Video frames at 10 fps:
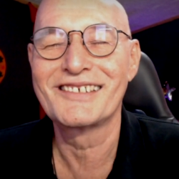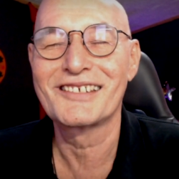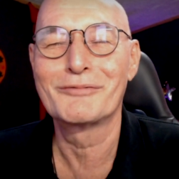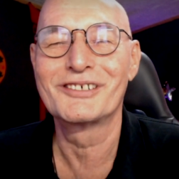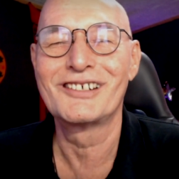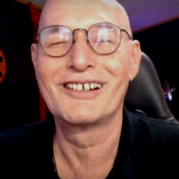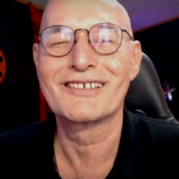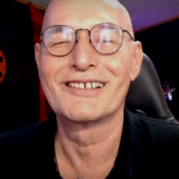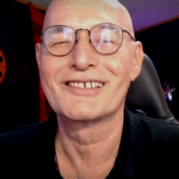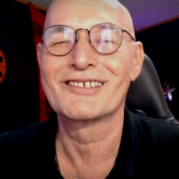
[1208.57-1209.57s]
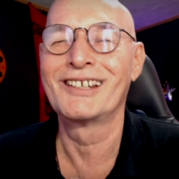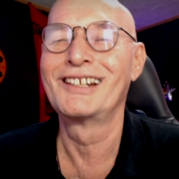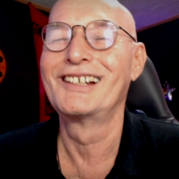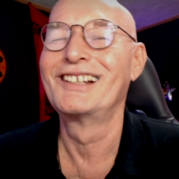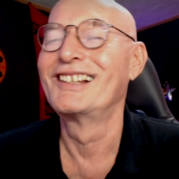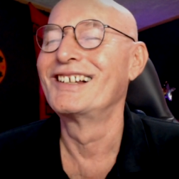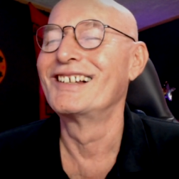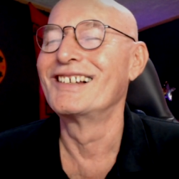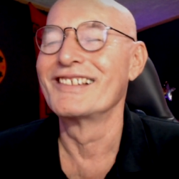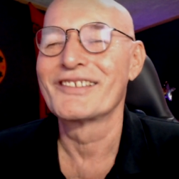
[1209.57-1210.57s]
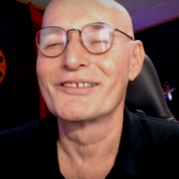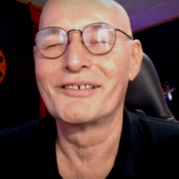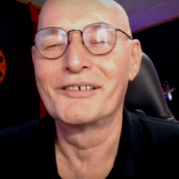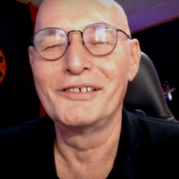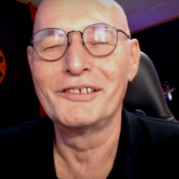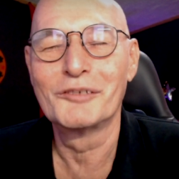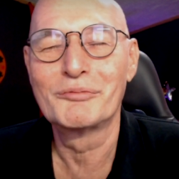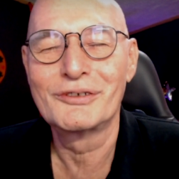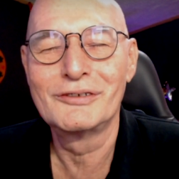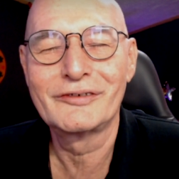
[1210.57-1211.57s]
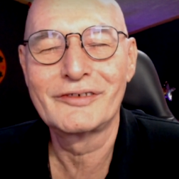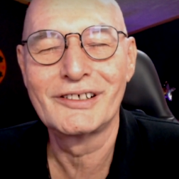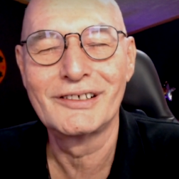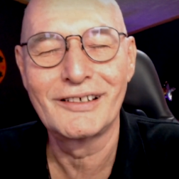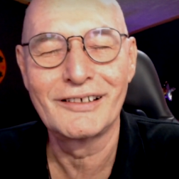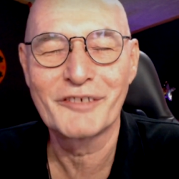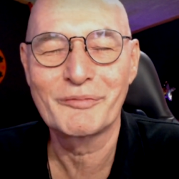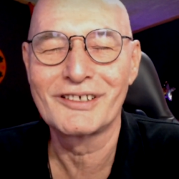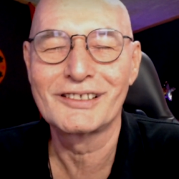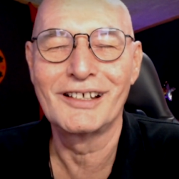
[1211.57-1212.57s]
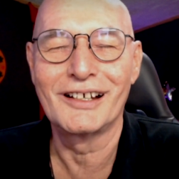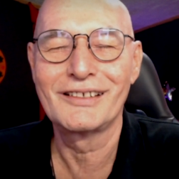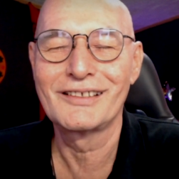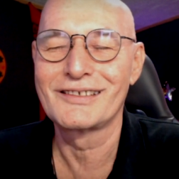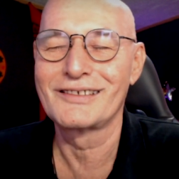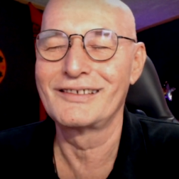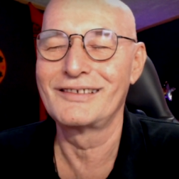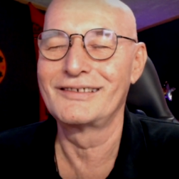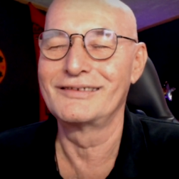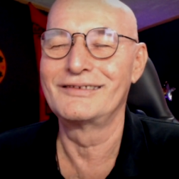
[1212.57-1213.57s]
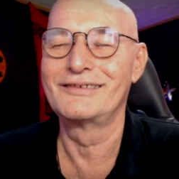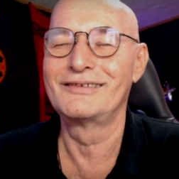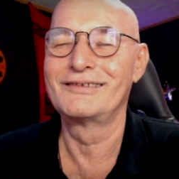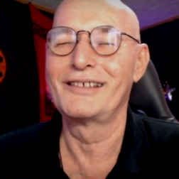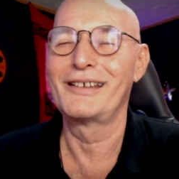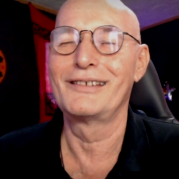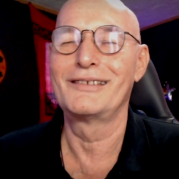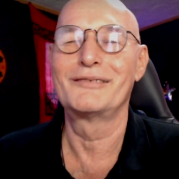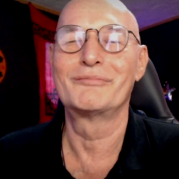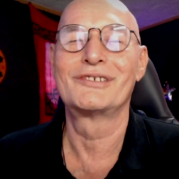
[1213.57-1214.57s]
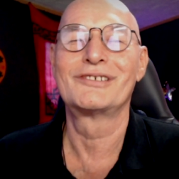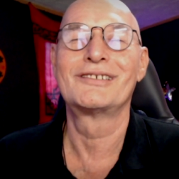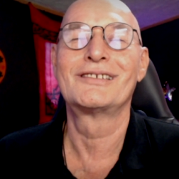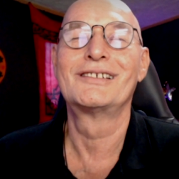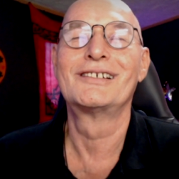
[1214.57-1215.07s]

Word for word: sabotage us. Right? So only approved spirit guides. Amen.